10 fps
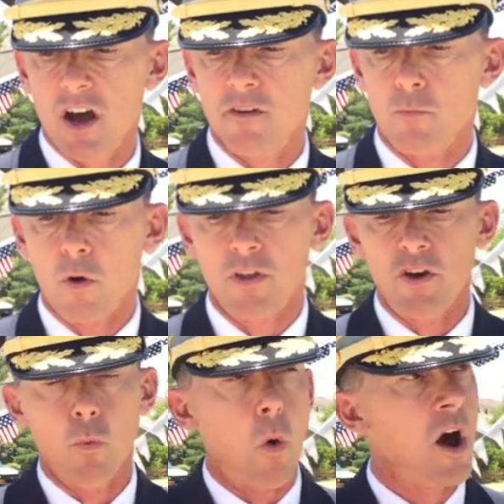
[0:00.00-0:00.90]
of more
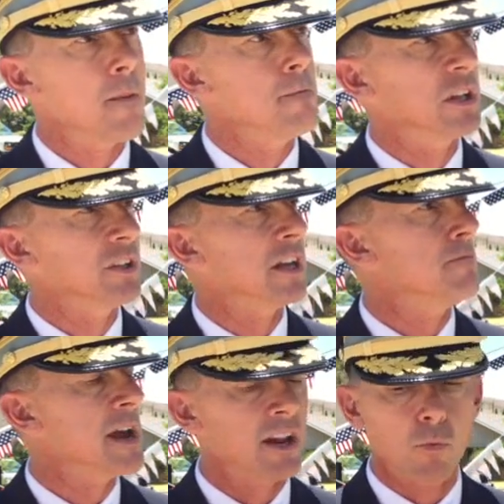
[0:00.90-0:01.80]
than 1 million
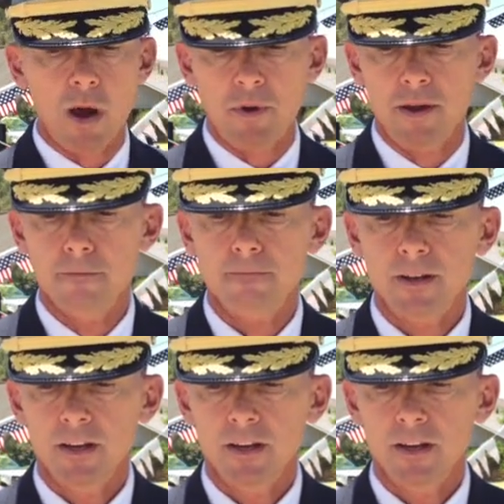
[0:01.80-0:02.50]
men and women